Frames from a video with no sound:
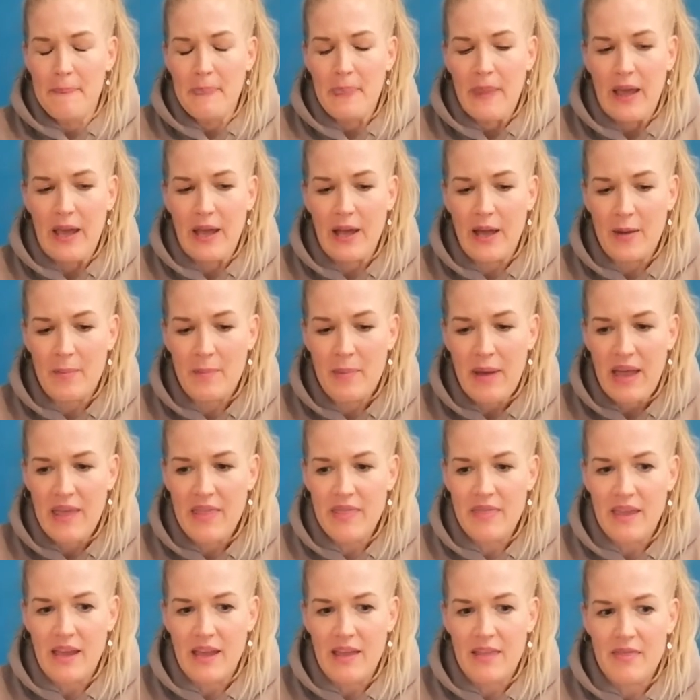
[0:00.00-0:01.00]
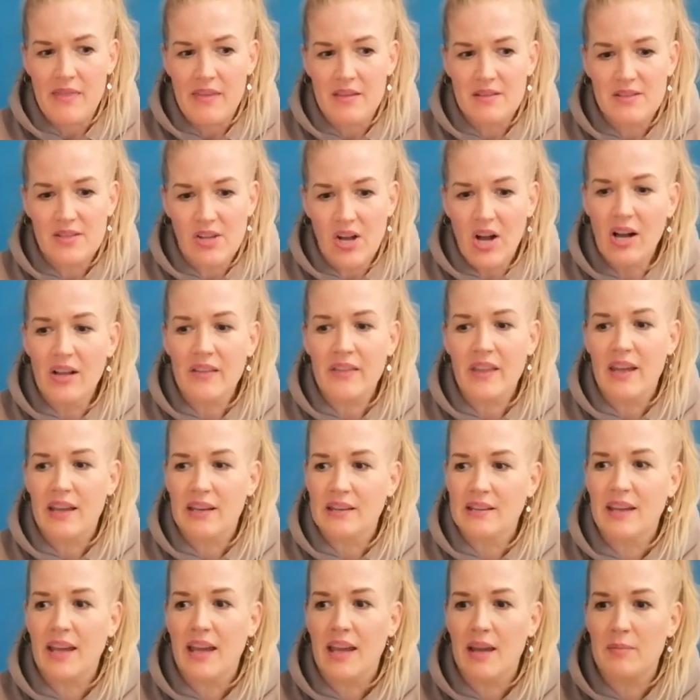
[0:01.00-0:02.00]
And the song that
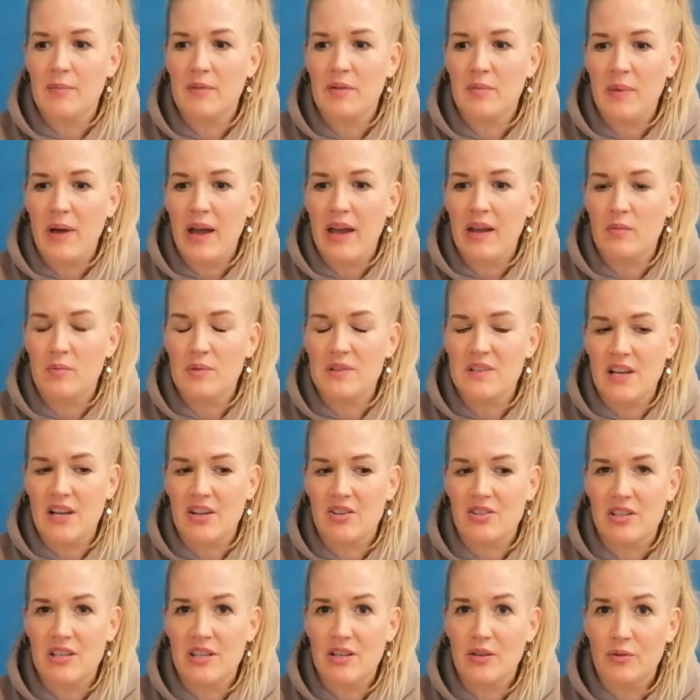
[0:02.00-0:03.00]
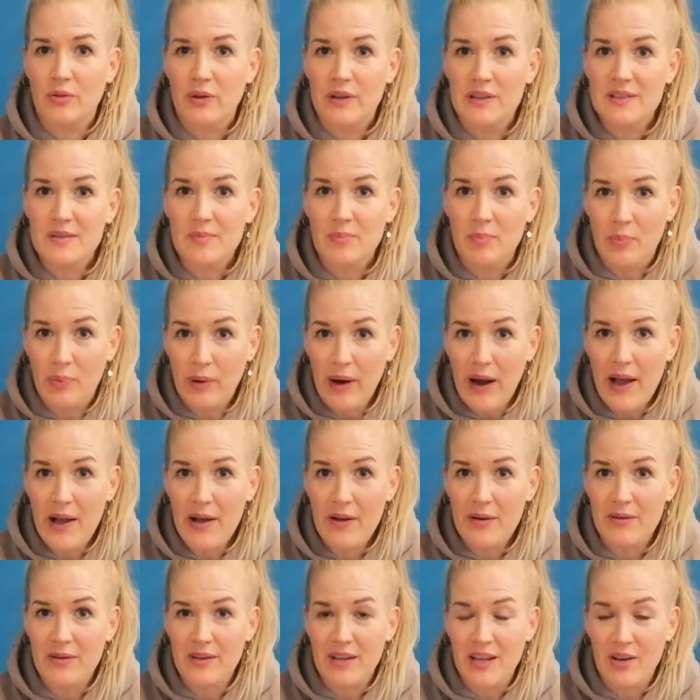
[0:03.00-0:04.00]
came to mind was actually Chris
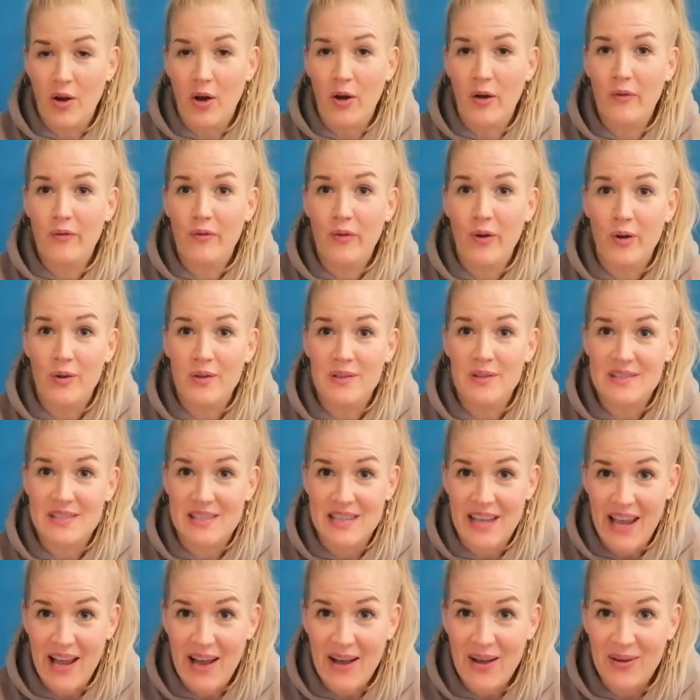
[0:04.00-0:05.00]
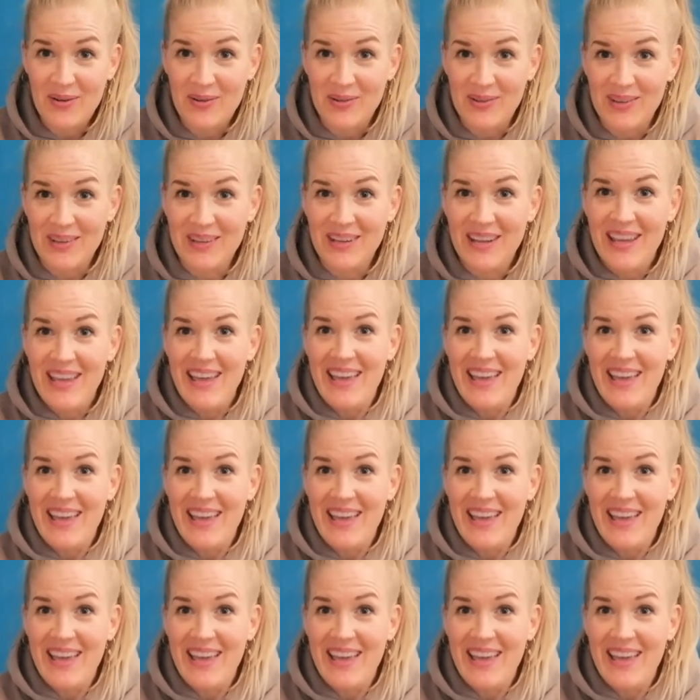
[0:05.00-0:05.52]
Brown, It All Falls Down.